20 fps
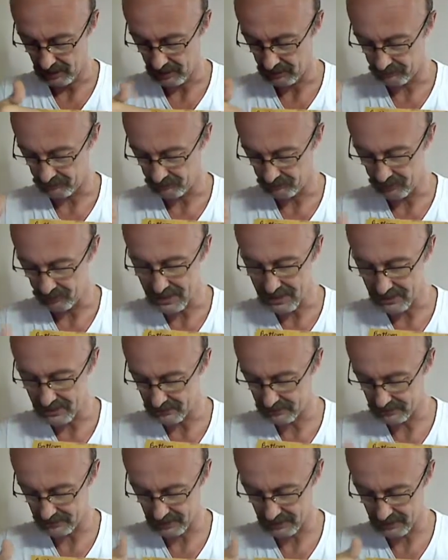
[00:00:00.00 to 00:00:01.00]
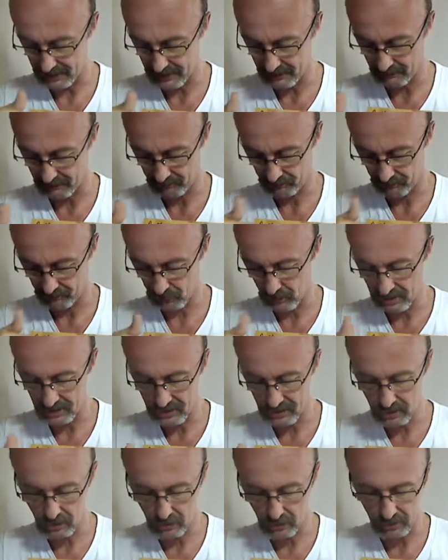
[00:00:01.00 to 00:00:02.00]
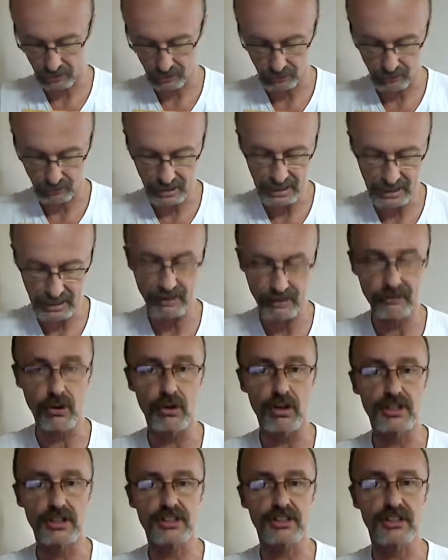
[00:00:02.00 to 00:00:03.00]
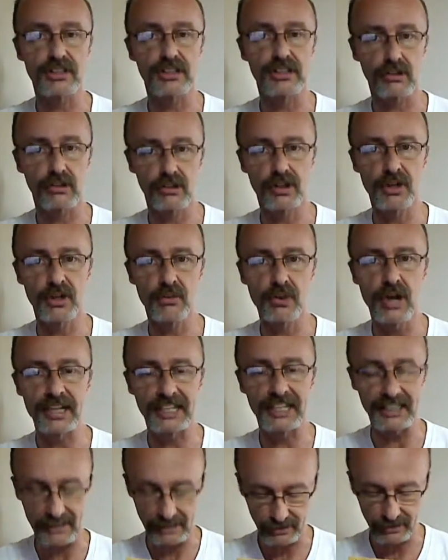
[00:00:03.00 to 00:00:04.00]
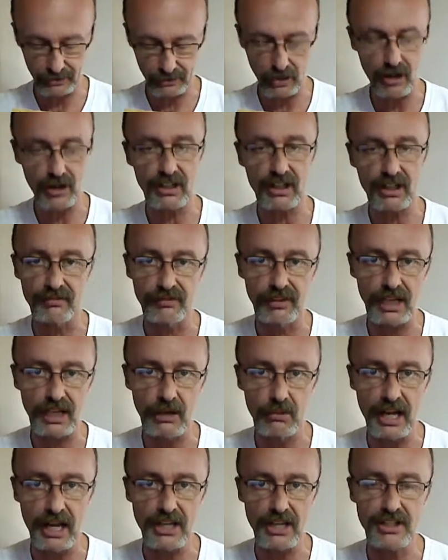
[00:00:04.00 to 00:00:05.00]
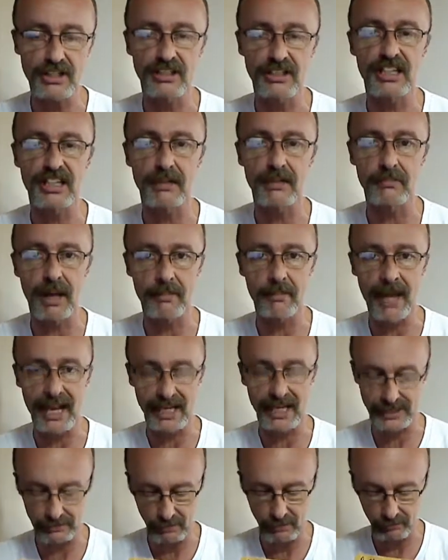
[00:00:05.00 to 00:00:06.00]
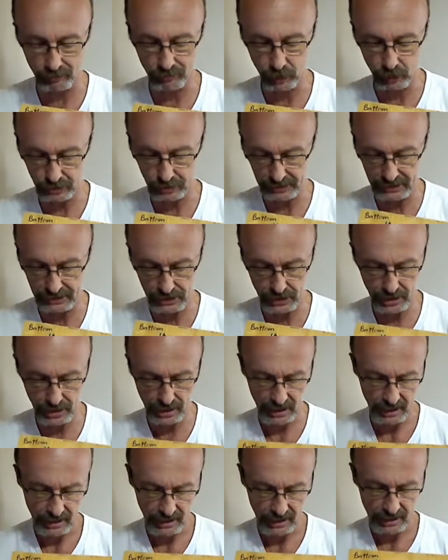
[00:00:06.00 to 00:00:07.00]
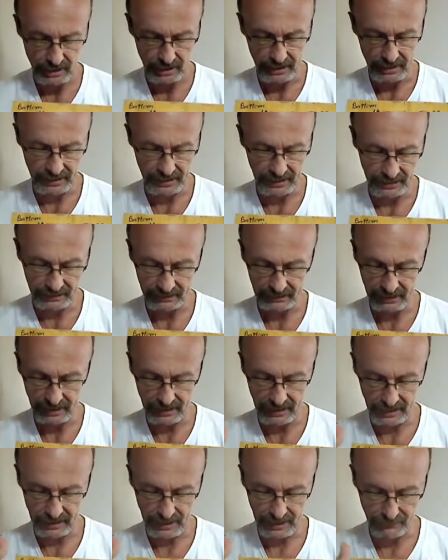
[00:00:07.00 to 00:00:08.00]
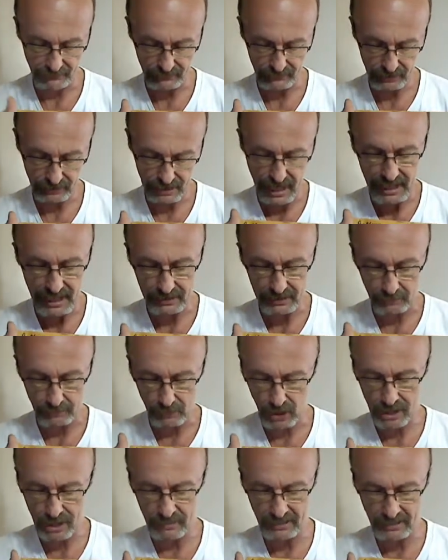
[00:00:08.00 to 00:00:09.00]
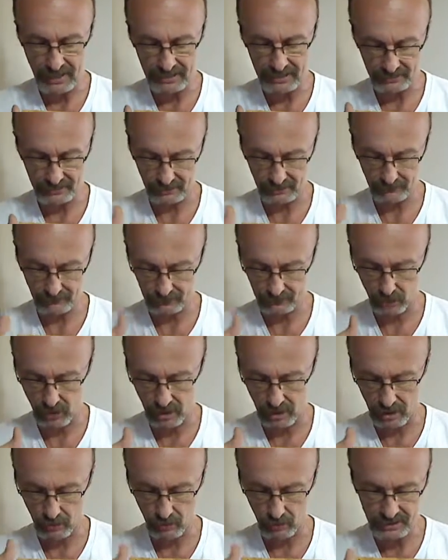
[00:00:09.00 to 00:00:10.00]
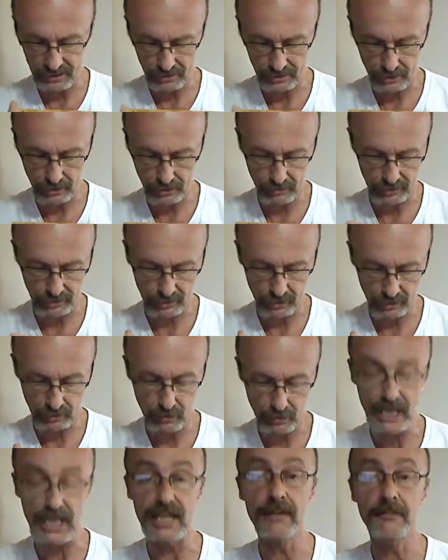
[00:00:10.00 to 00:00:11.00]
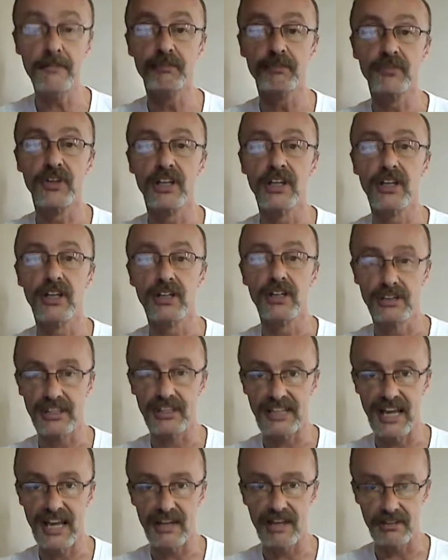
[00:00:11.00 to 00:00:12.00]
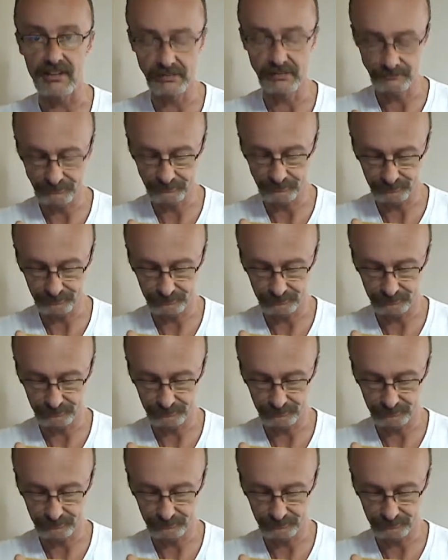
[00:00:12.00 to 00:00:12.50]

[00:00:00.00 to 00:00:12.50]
on phase 1, 2, and 3, of course, I'm going to run it in a star configuration to get my maximum voltage. And I've tied the bottom ends of coil 1, 2, and 3 together.